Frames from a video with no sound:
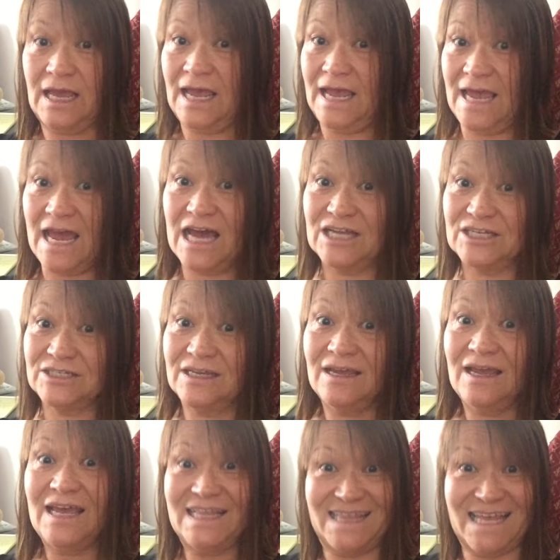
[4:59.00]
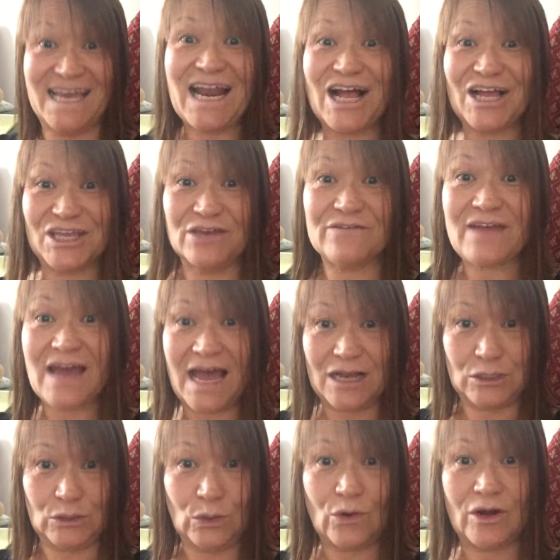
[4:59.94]
And Then I'll give
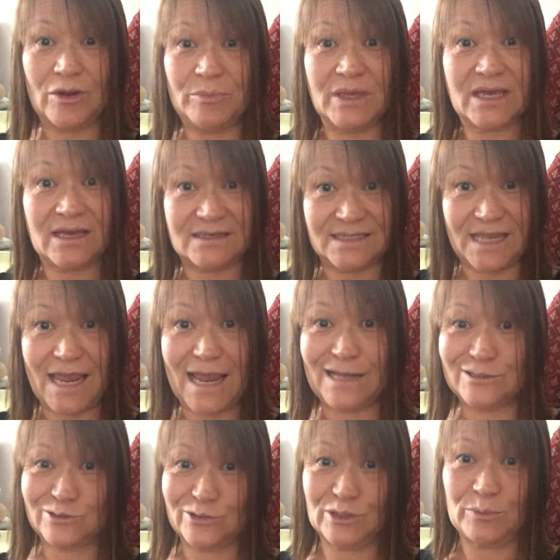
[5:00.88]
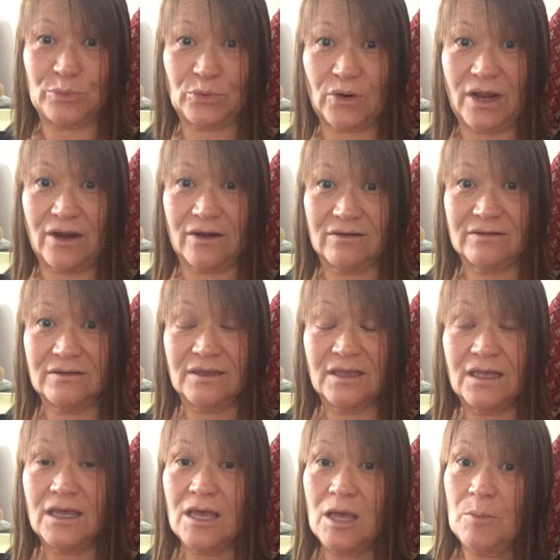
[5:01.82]
God glory because he answered the prayer.
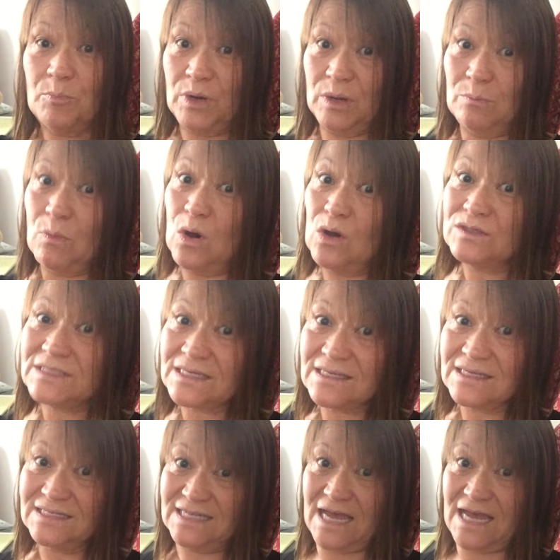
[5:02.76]
But most of the